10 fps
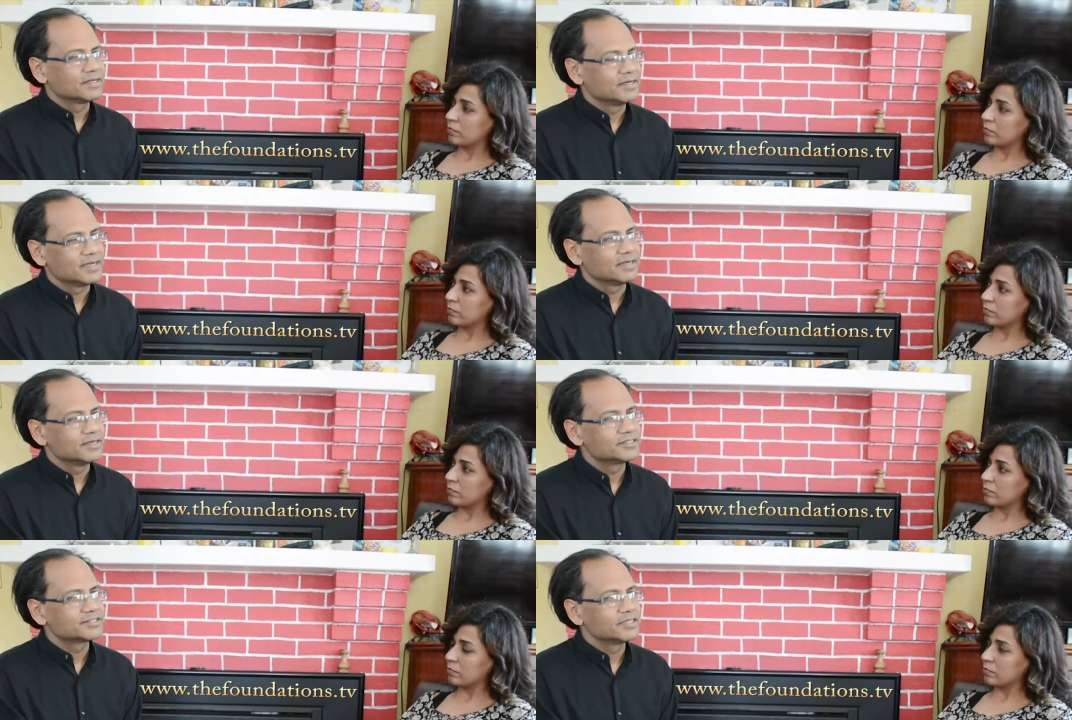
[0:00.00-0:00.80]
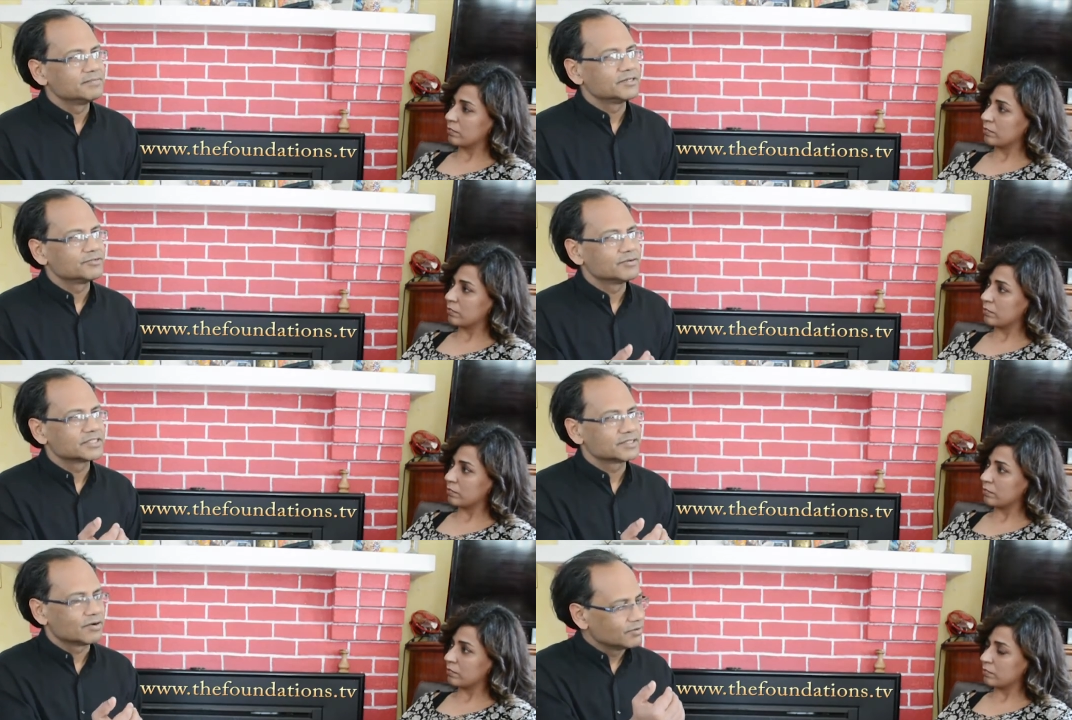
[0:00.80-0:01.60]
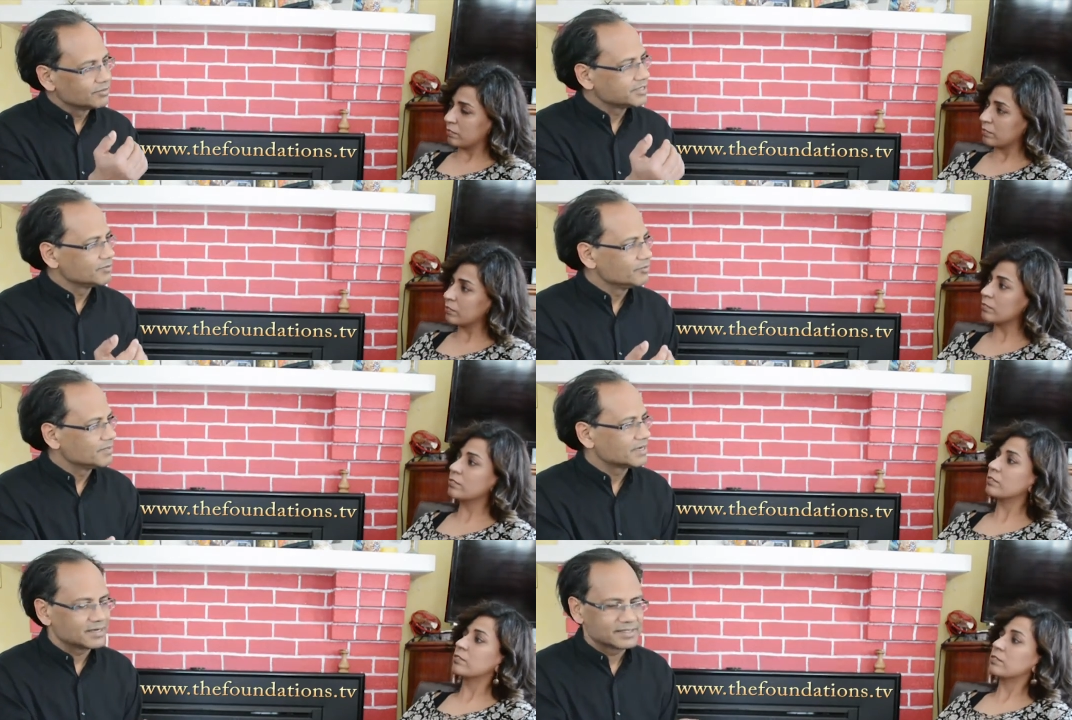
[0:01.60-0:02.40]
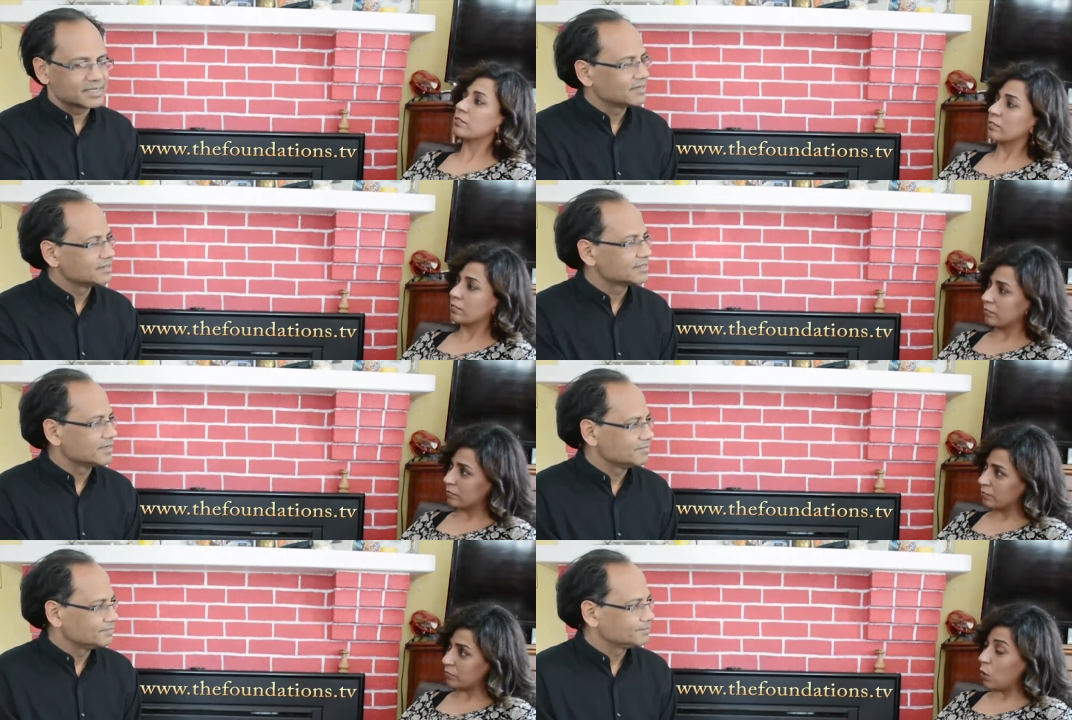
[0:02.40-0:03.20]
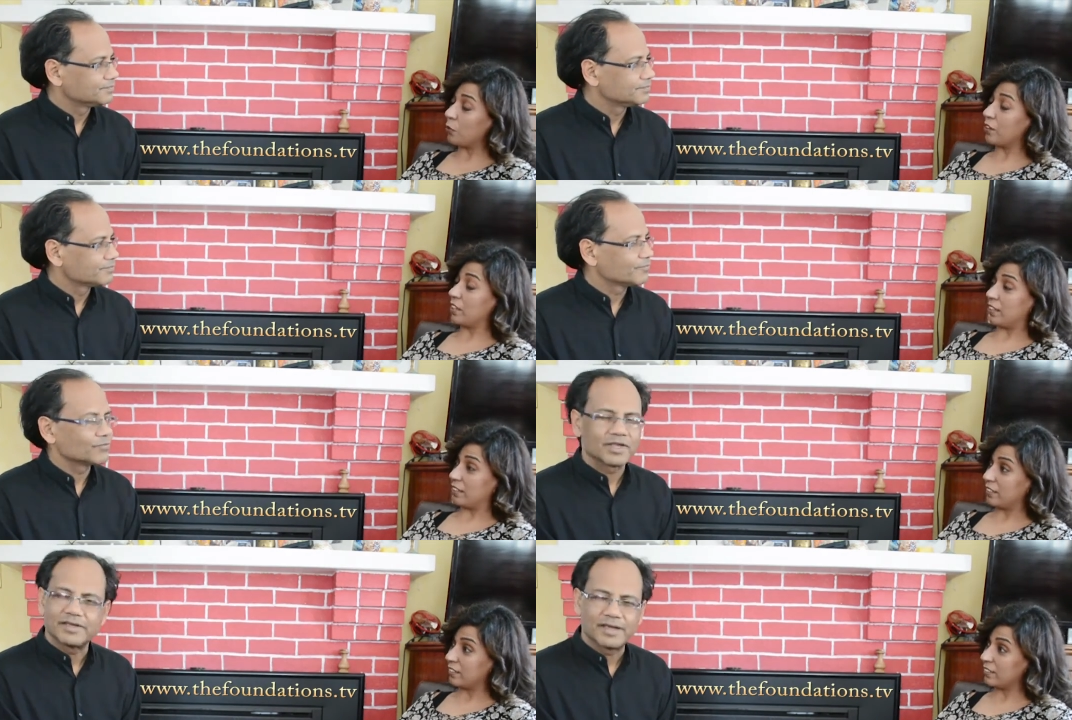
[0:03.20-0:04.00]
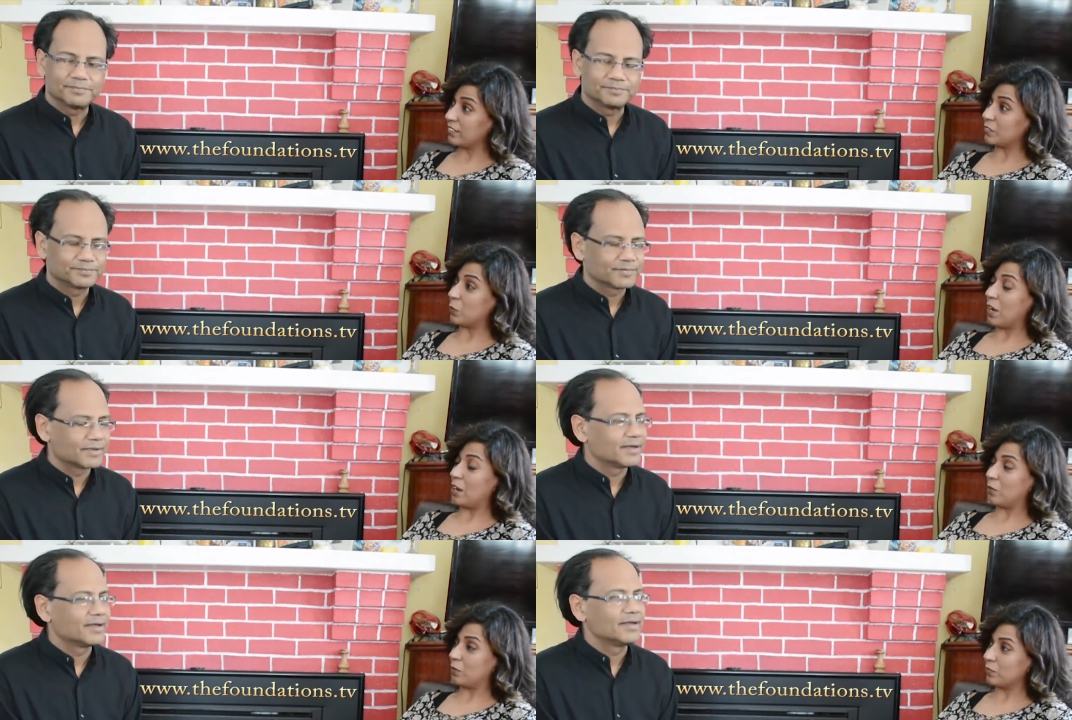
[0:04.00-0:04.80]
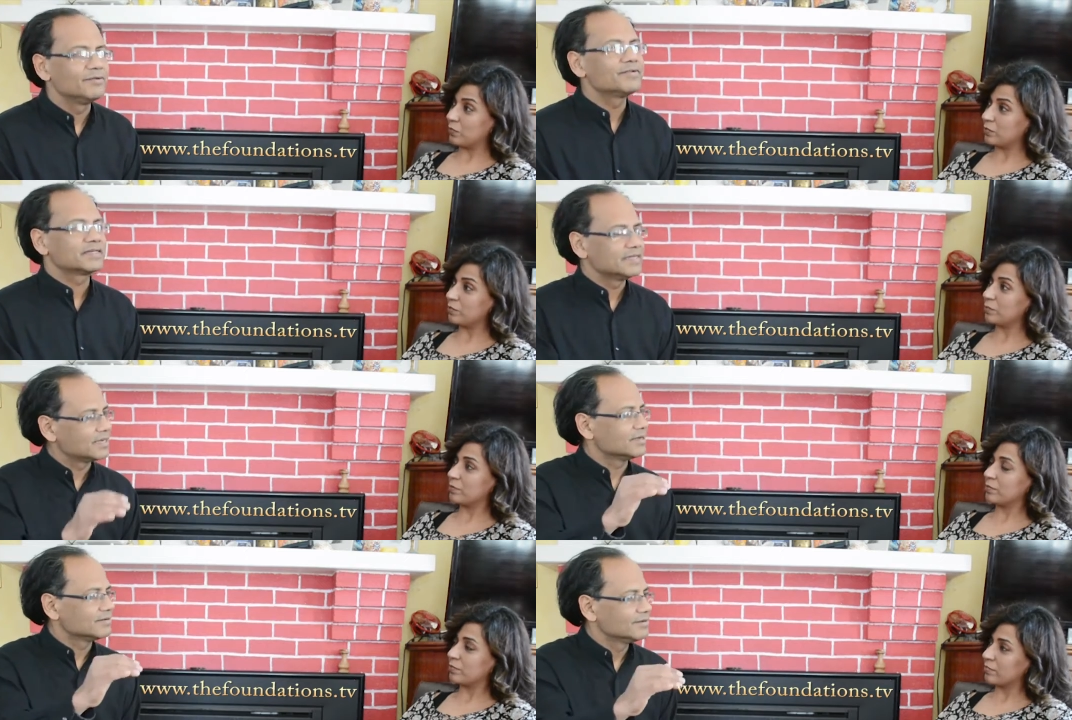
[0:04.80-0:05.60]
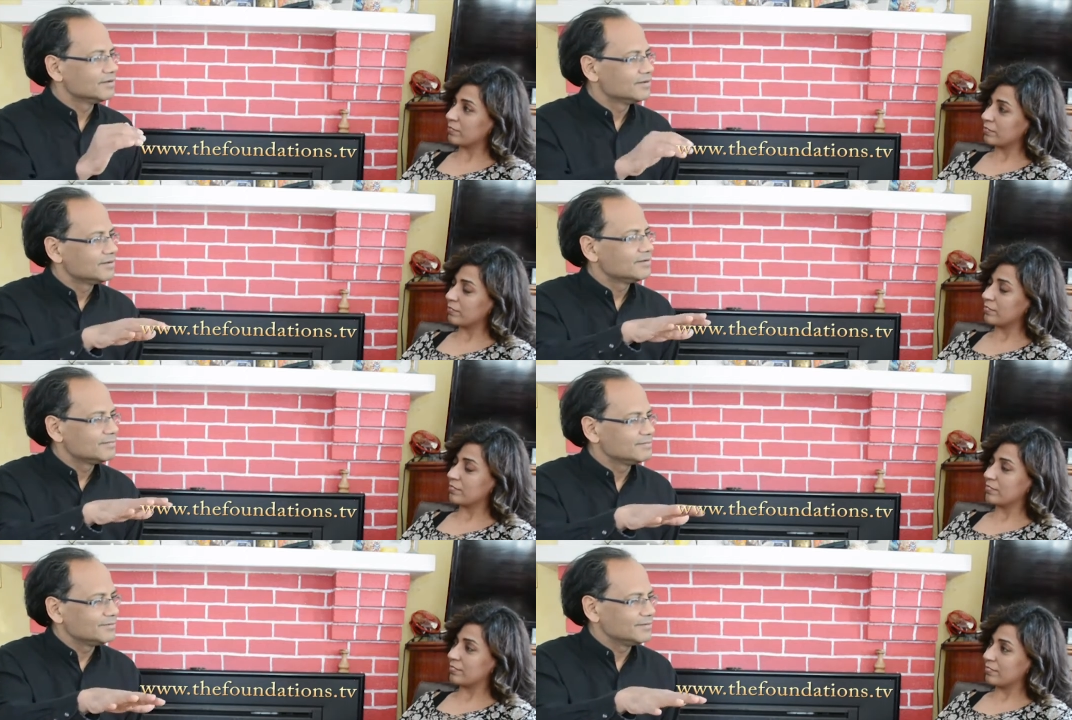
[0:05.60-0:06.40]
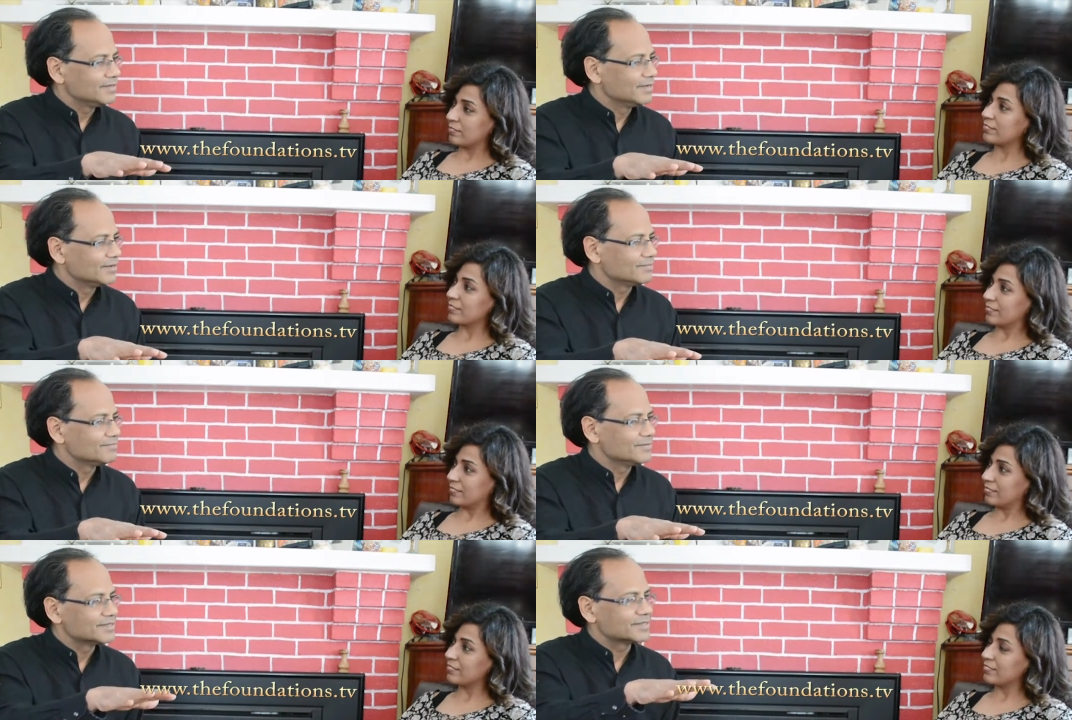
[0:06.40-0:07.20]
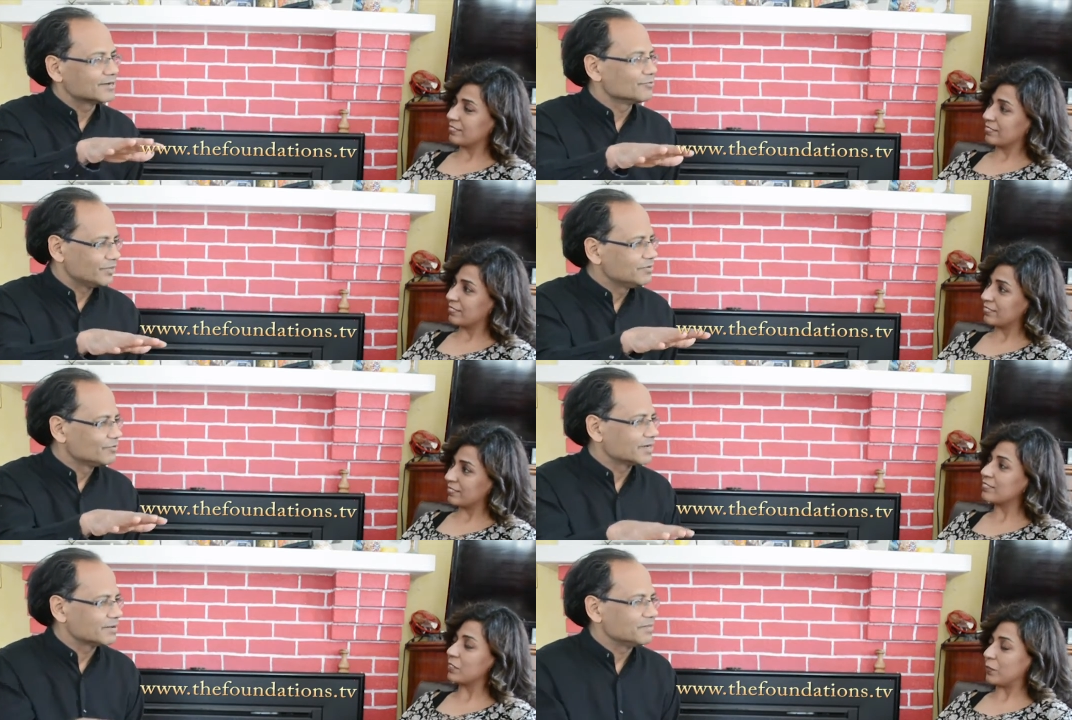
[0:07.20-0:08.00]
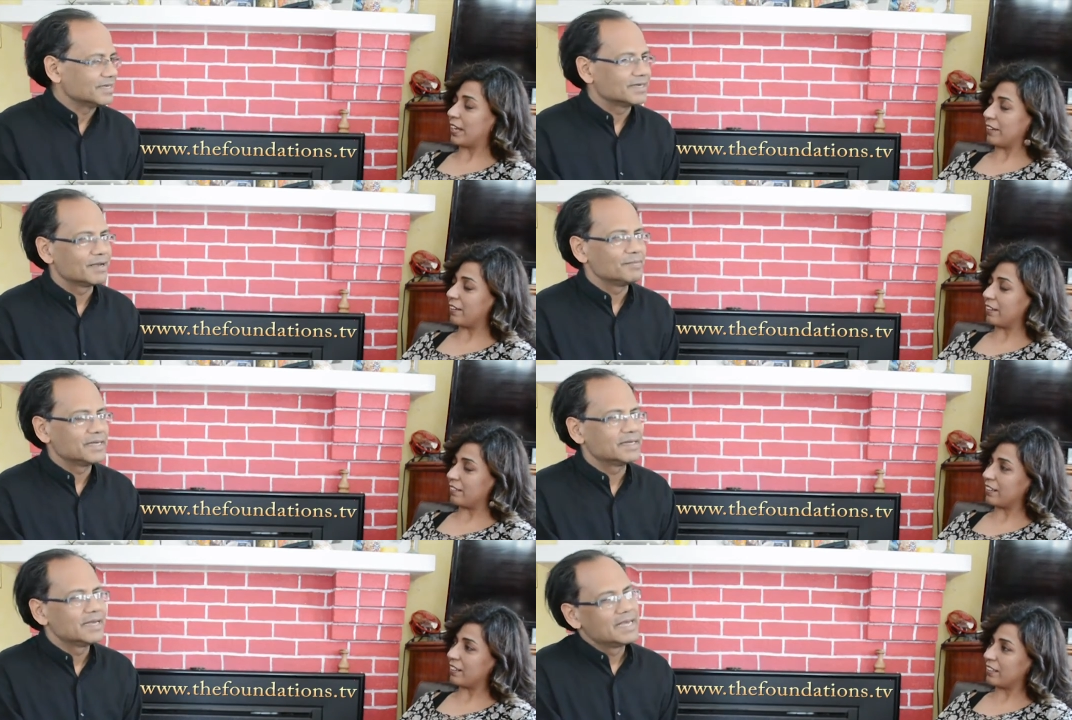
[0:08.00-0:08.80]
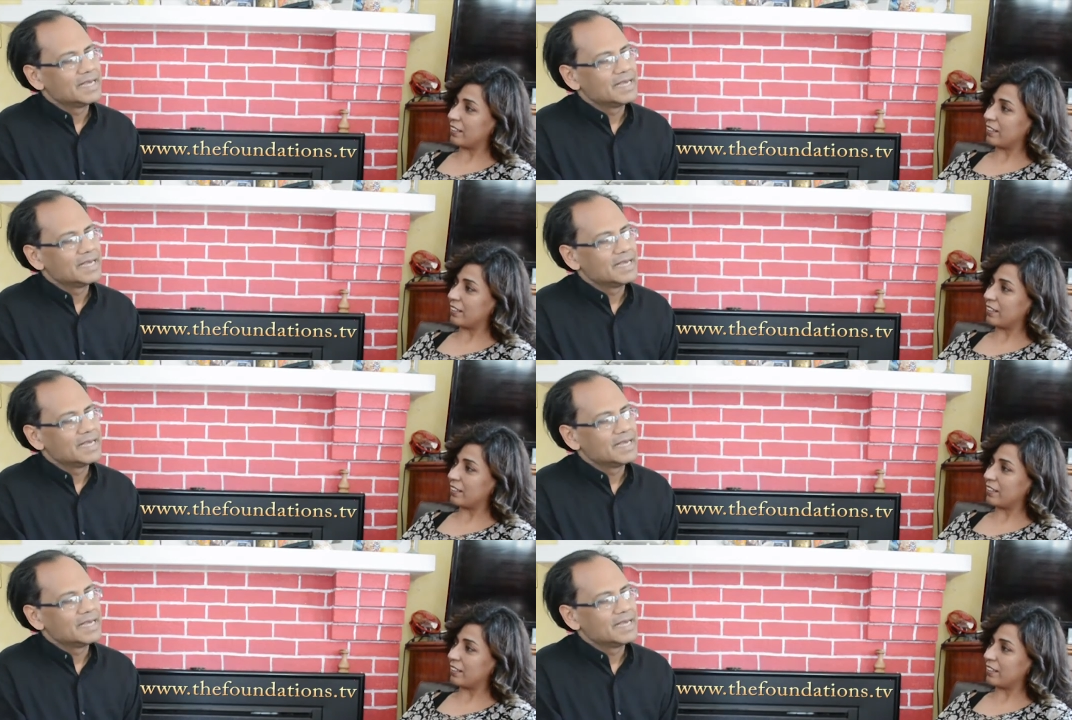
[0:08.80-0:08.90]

Speaker 1: the day, his treatment towards all three women are exactly the same. Oh, really? Yeah. Wow. Uh, in fact, in a, in a in a certain way, you know what I mean. Right. I mean,